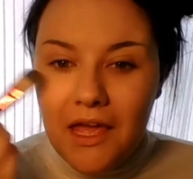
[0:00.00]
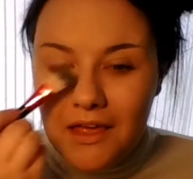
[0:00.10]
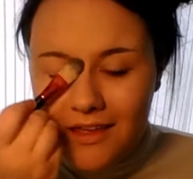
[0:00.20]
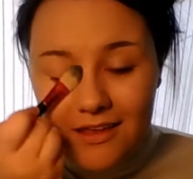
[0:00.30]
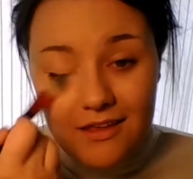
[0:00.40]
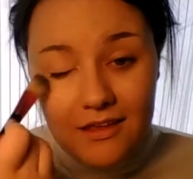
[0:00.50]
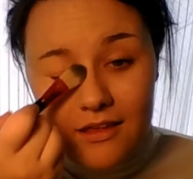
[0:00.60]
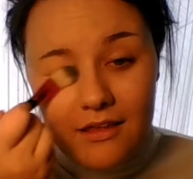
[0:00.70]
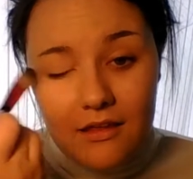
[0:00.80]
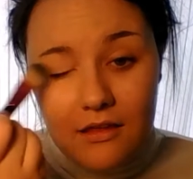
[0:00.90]

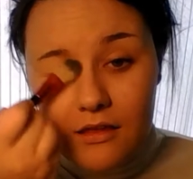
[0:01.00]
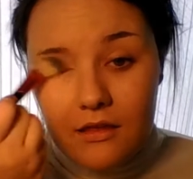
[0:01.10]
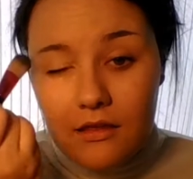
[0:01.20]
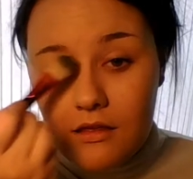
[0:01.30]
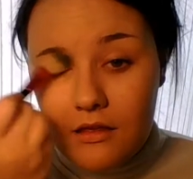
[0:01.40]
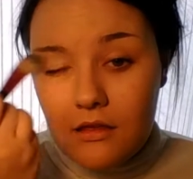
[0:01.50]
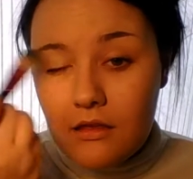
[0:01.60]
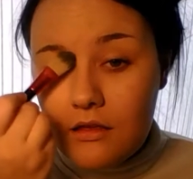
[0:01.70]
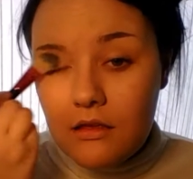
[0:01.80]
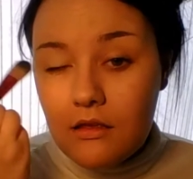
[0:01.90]

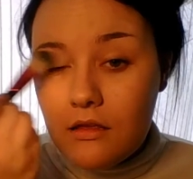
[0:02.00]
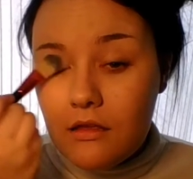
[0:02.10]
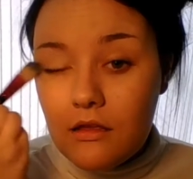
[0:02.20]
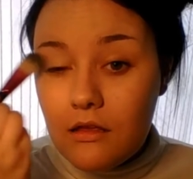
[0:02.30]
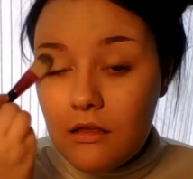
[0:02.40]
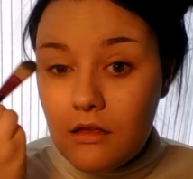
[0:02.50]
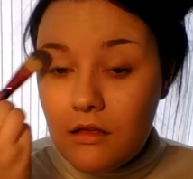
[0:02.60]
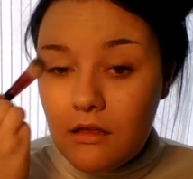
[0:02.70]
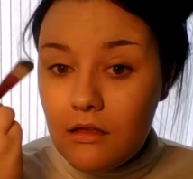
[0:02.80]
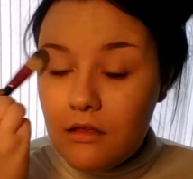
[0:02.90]

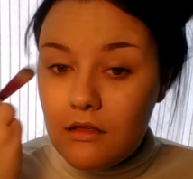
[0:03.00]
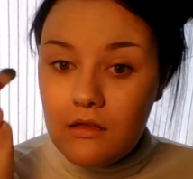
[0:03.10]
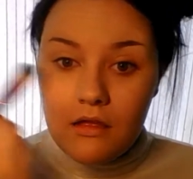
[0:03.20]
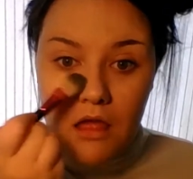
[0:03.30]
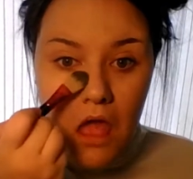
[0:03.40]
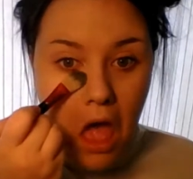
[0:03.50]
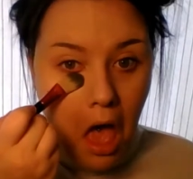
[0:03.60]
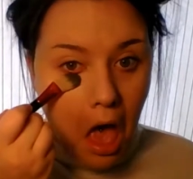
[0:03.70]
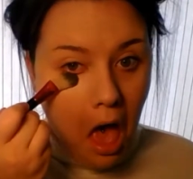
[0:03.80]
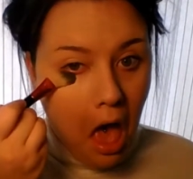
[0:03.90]

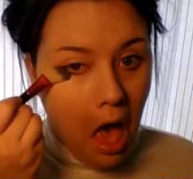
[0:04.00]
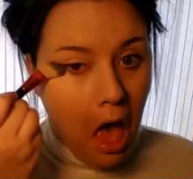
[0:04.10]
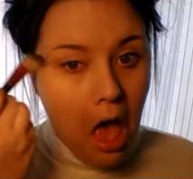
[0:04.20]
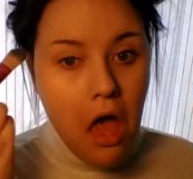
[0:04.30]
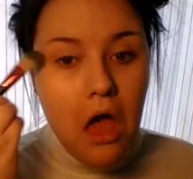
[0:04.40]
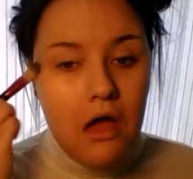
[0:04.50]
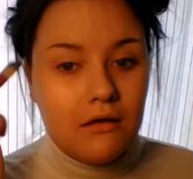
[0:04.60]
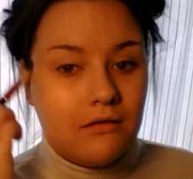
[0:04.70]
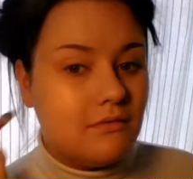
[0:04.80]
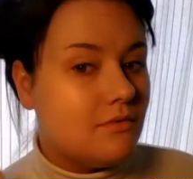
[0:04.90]

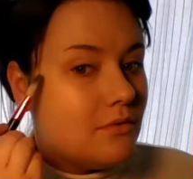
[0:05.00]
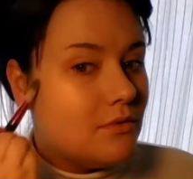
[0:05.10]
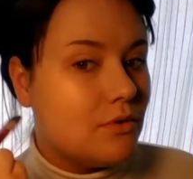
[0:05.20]
(silence)